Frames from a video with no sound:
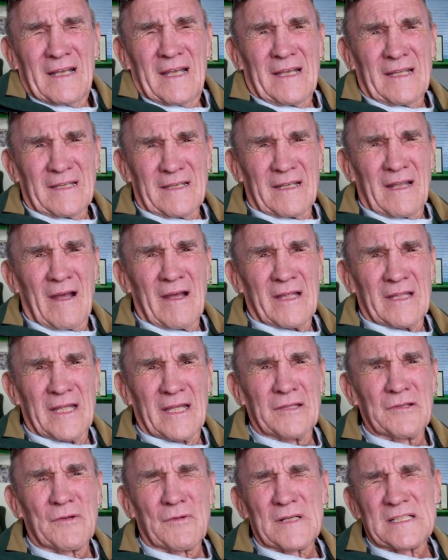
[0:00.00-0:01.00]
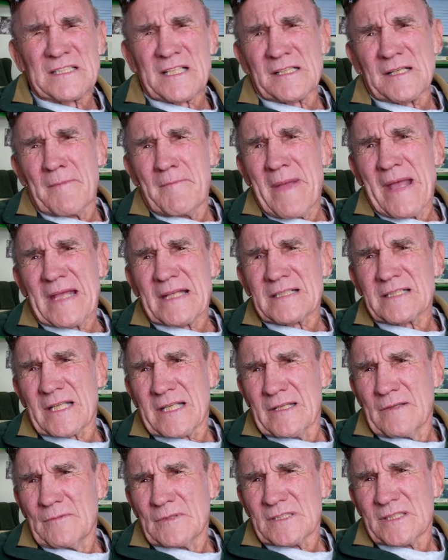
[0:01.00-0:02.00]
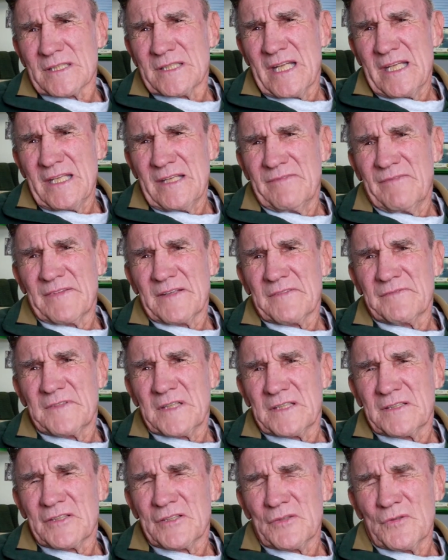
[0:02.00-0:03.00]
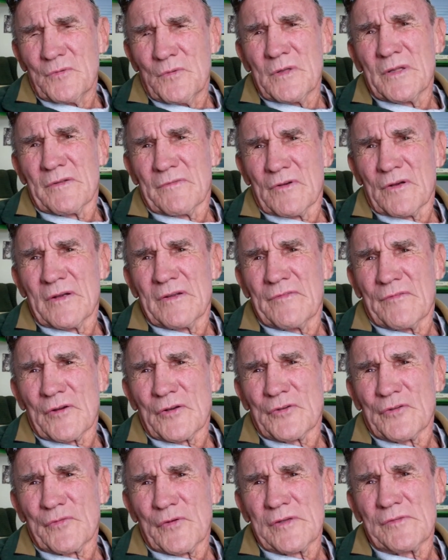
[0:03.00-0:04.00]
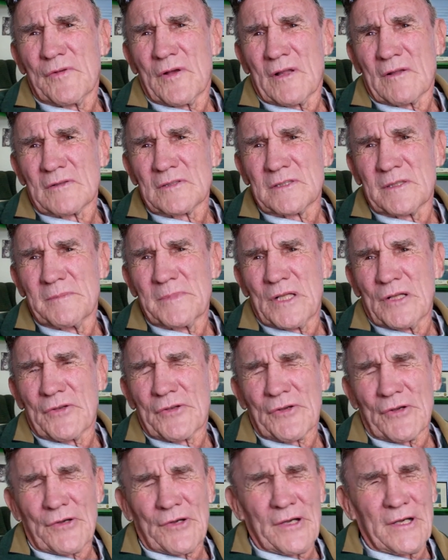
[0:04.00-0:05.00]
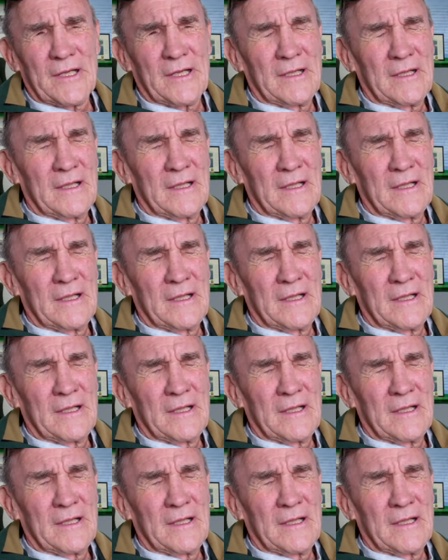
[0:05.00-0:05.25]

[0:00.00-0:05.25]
And Henry Slamansky was D-52, one of the very first free fallers in the military.